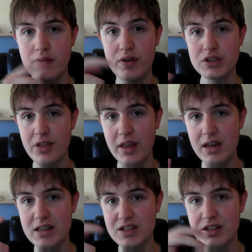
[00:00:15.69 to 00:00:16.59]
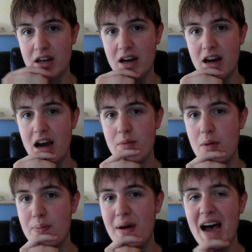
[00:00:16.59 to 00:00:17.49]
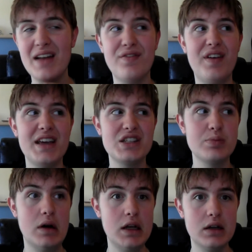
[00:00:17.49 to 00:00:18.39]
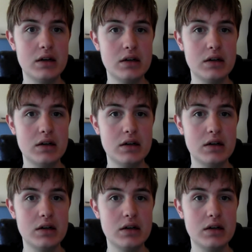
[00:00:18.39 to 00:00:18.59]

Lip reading: The first thing is, I'm a bad fake smiler.